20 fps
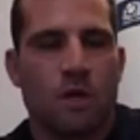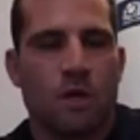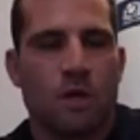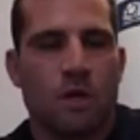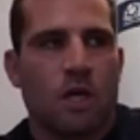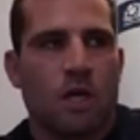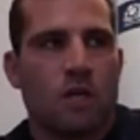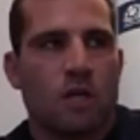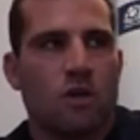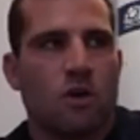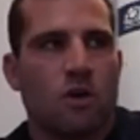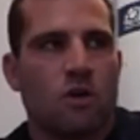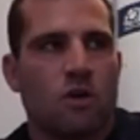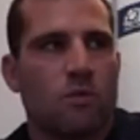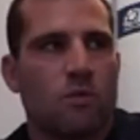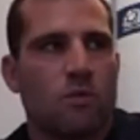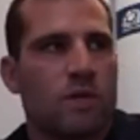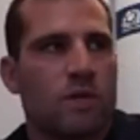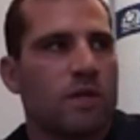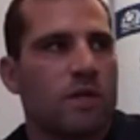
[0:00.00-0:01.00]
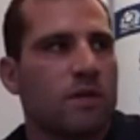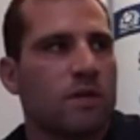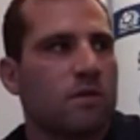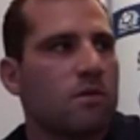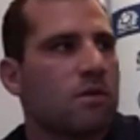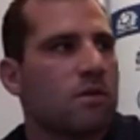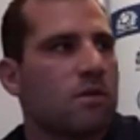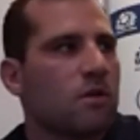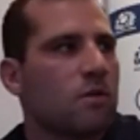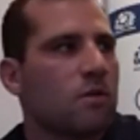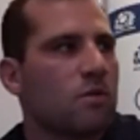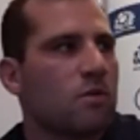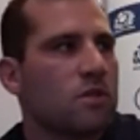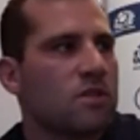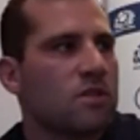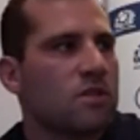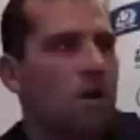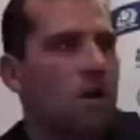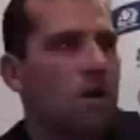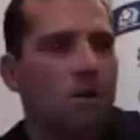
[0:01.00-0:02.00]
not that we
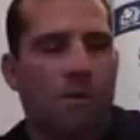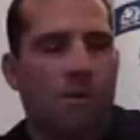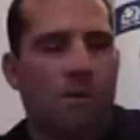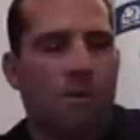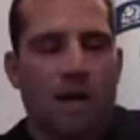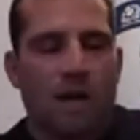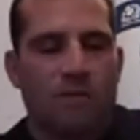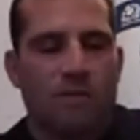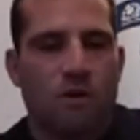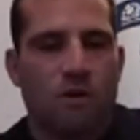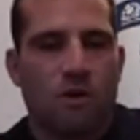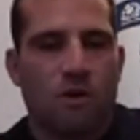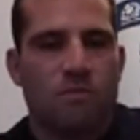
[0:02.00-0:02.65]
start where we left off,